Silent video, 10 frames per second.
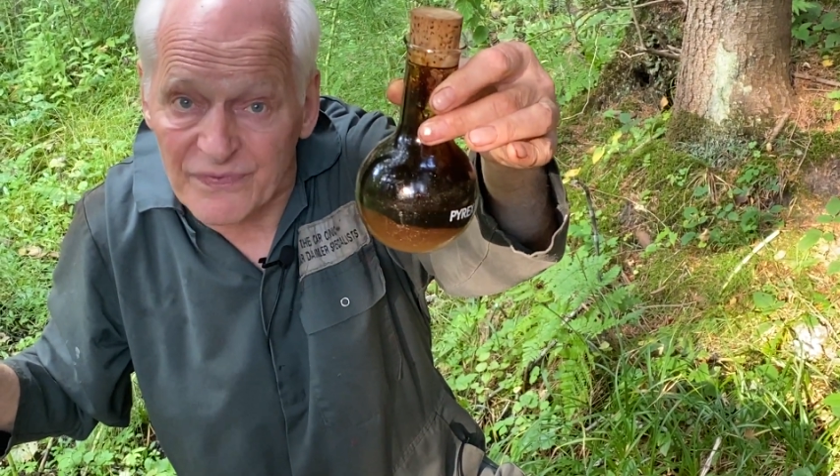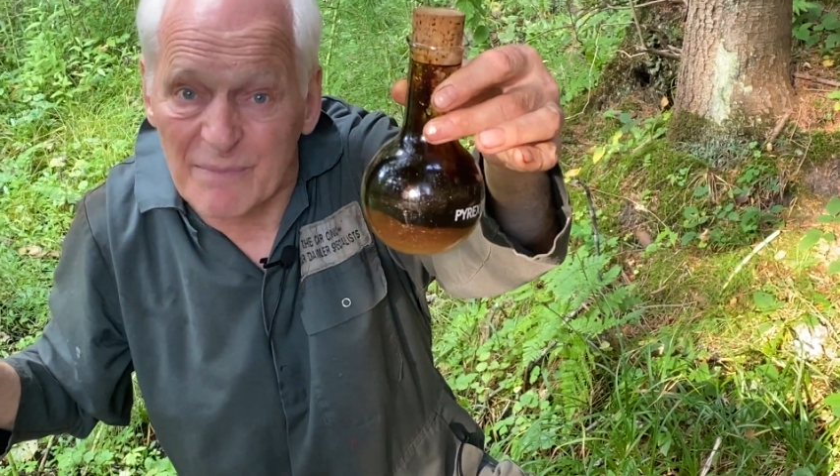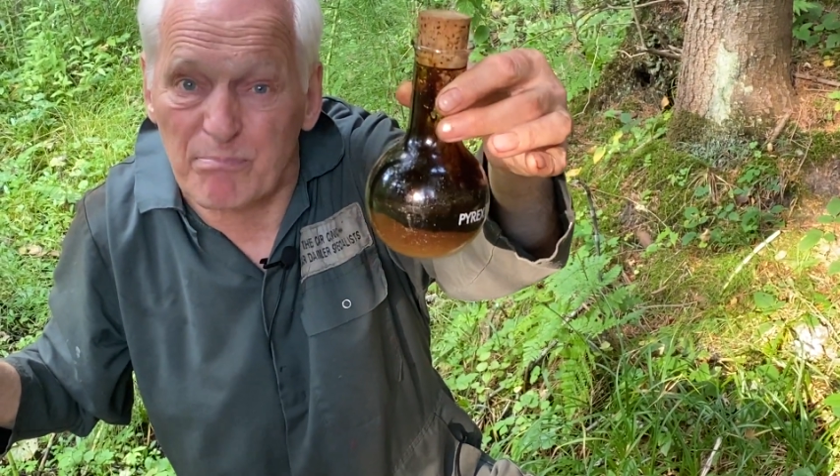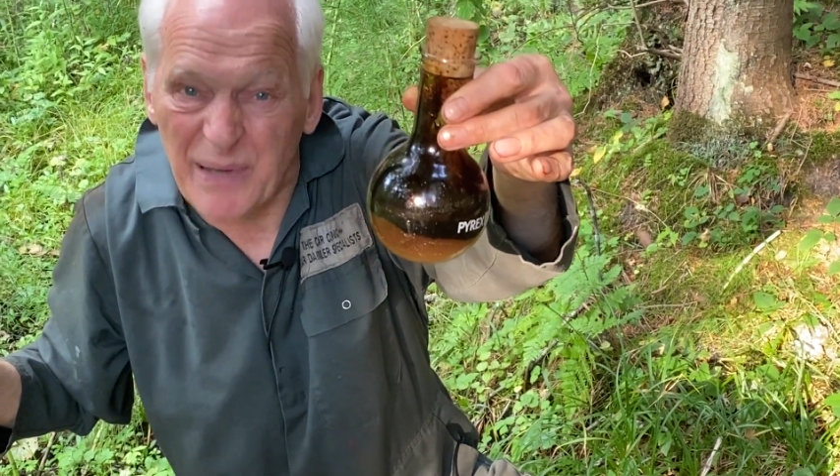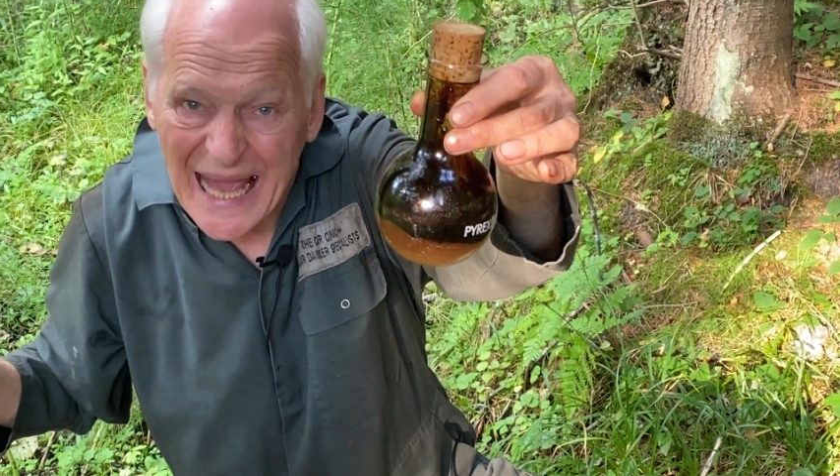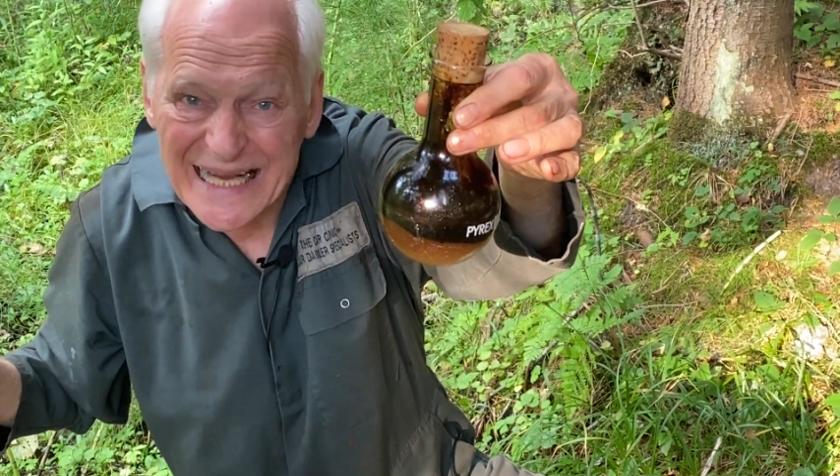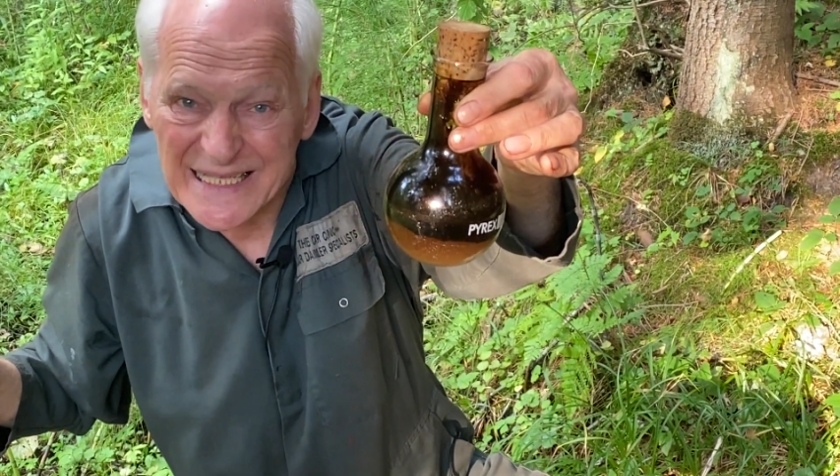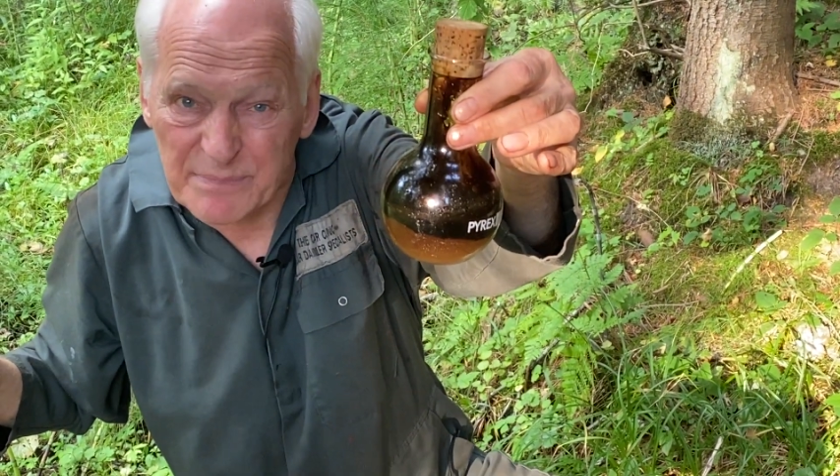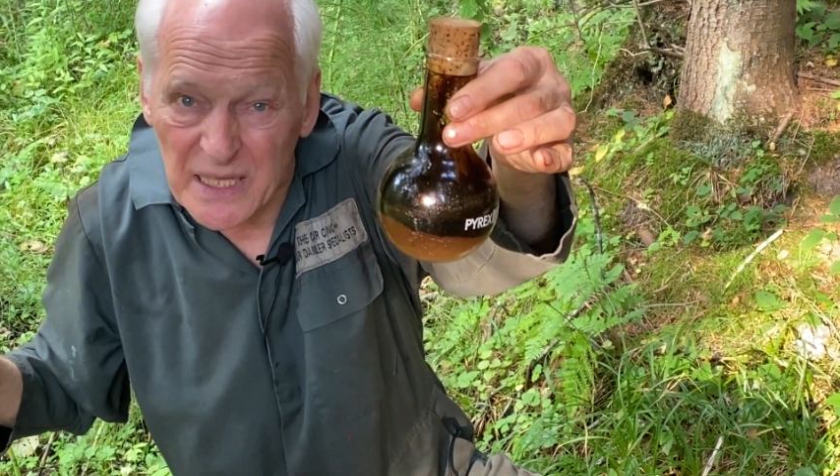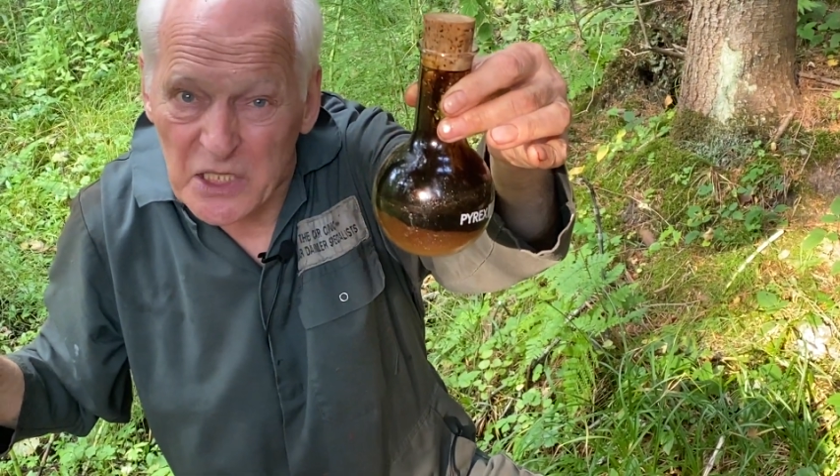black
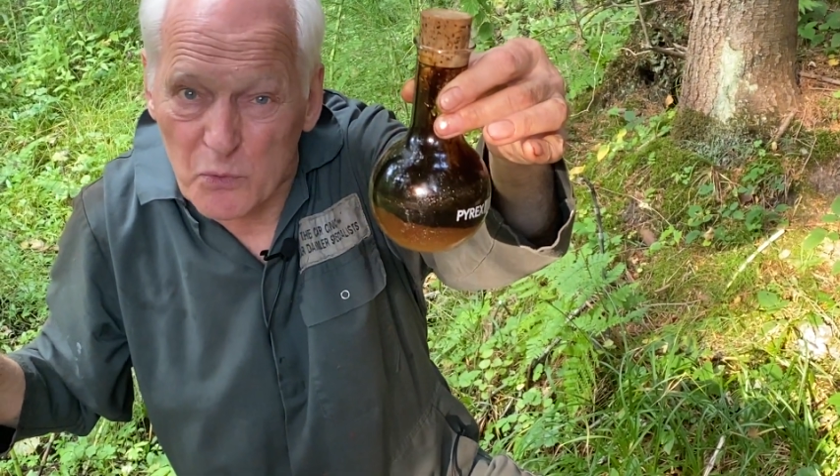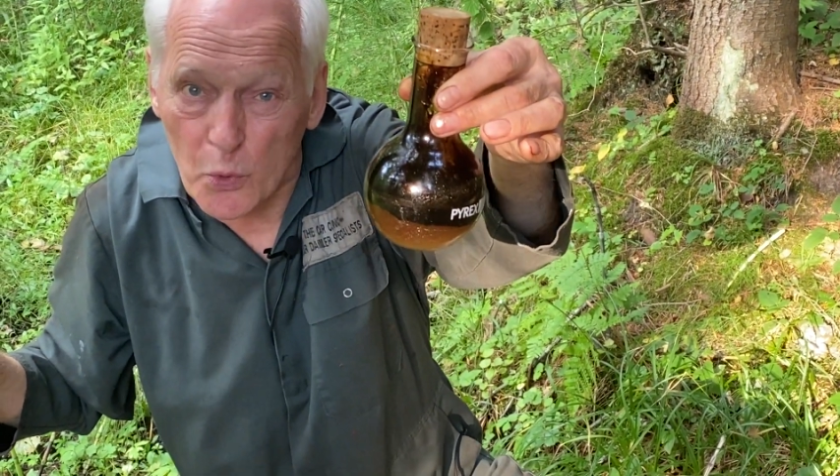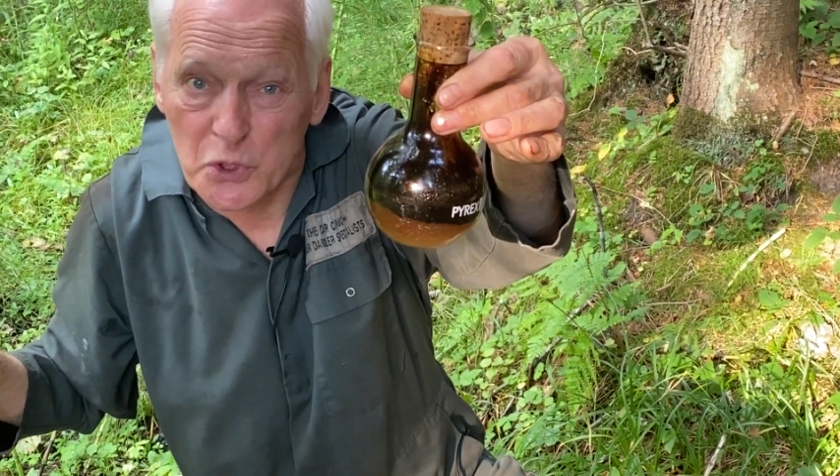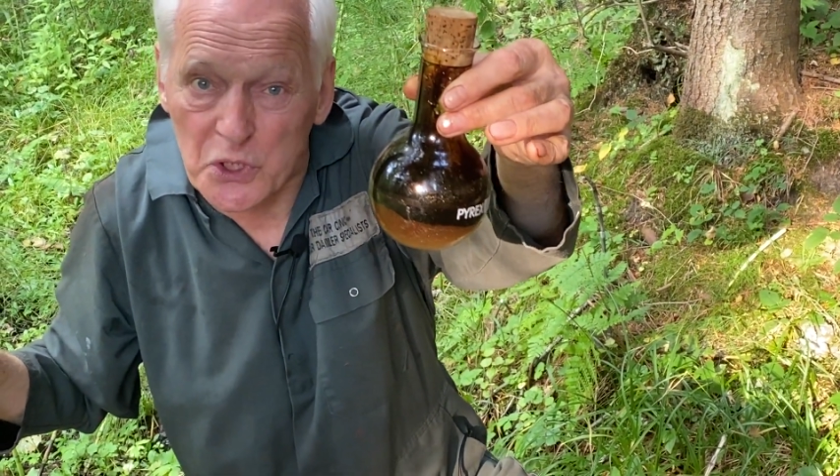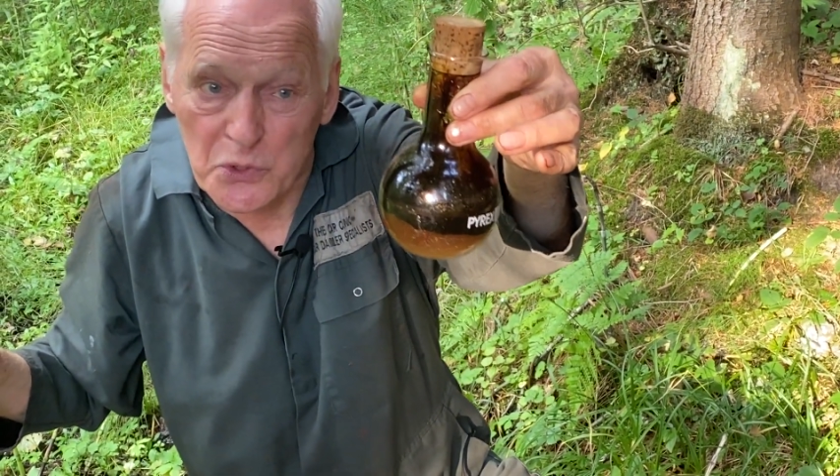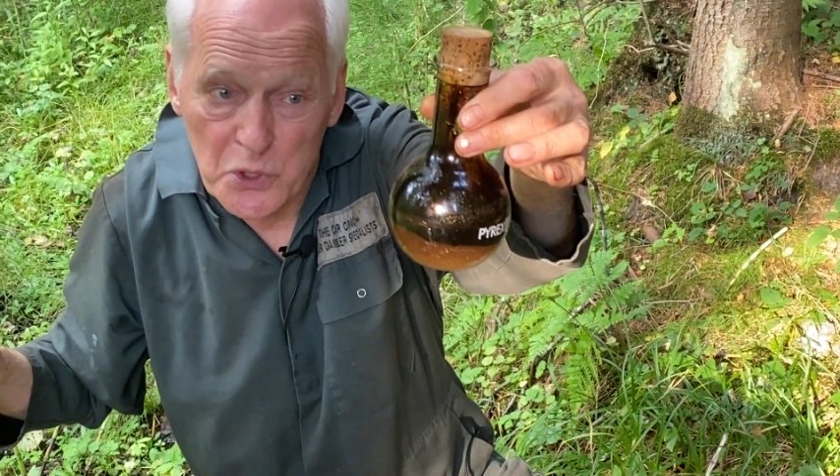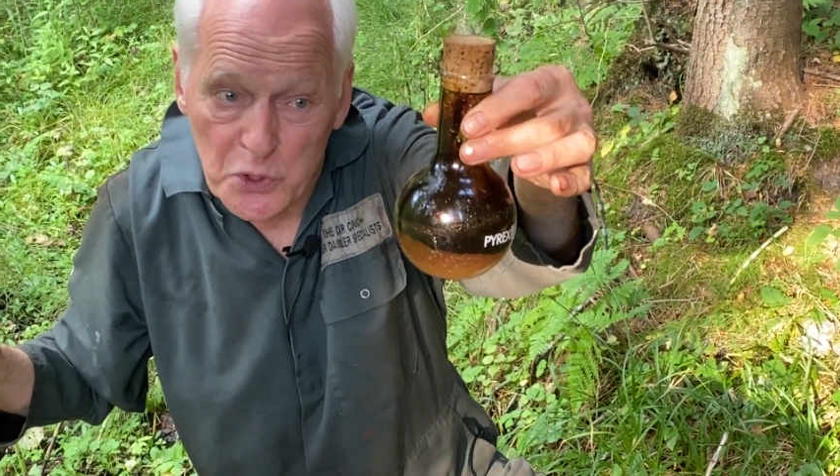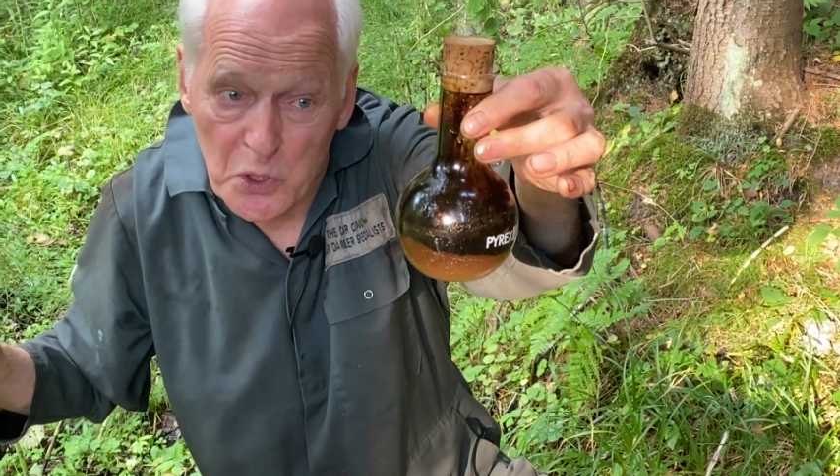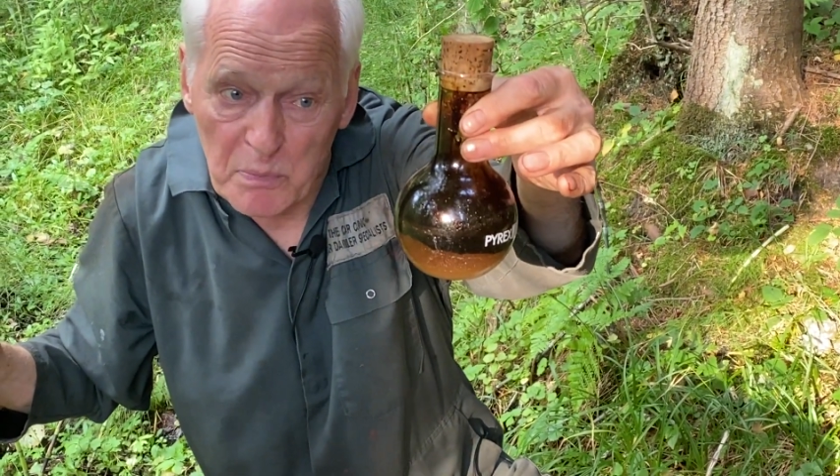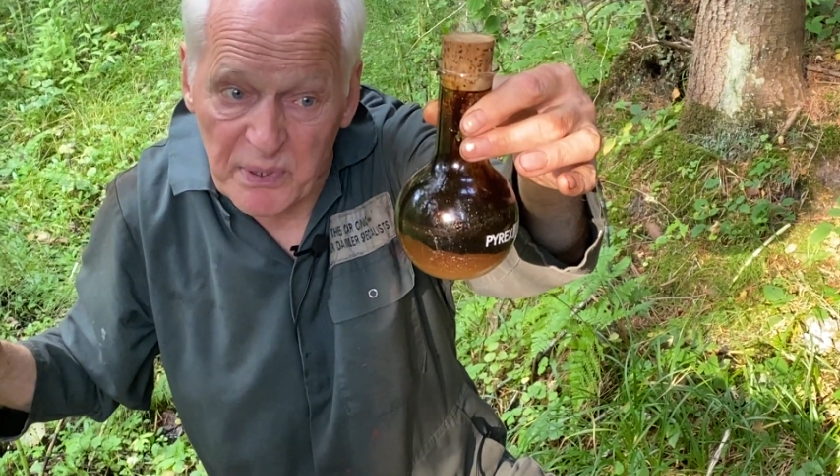smelly water used
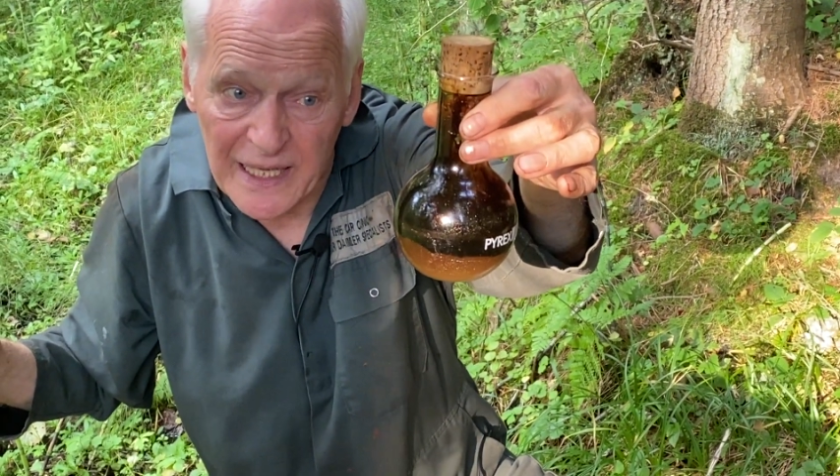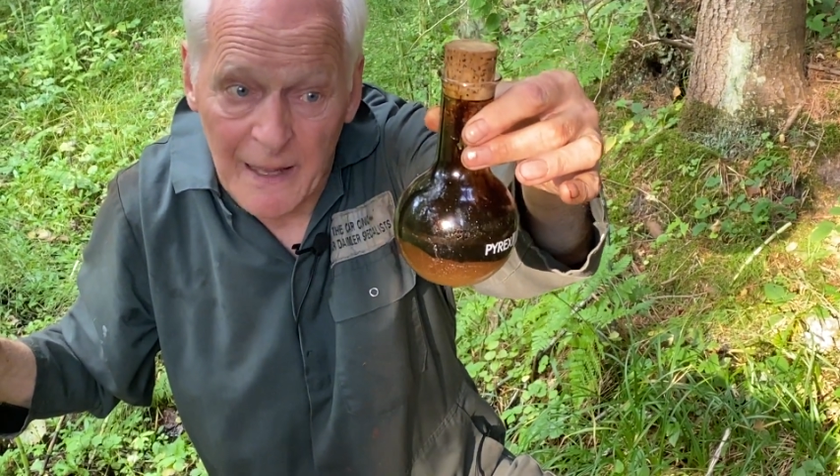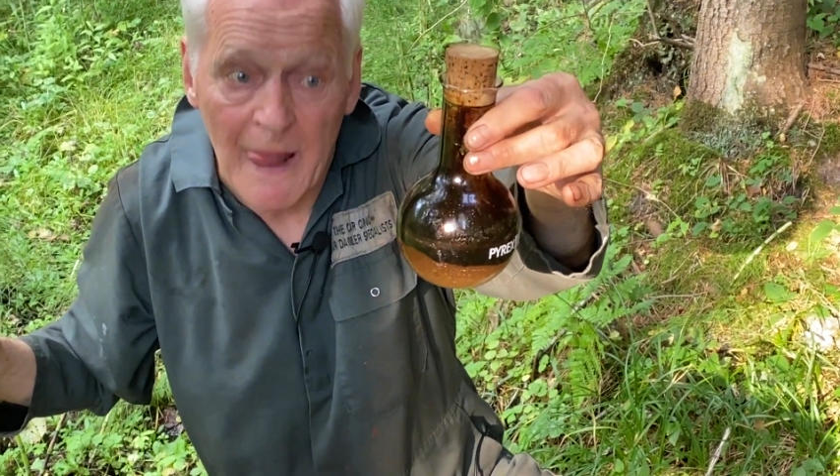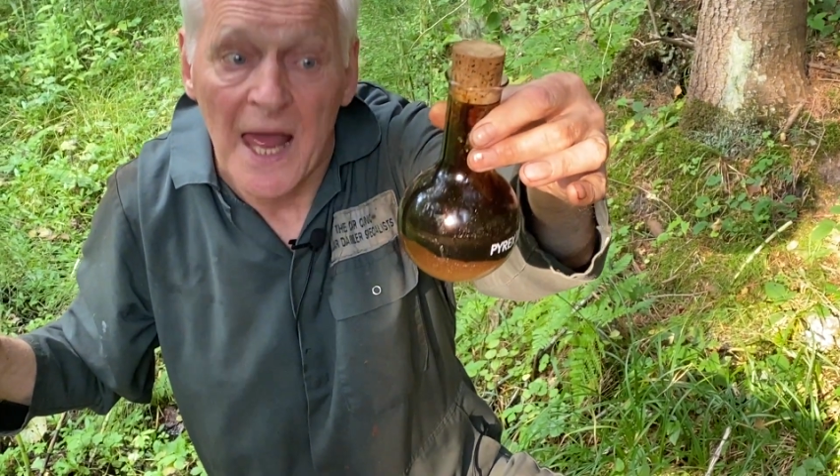to appear.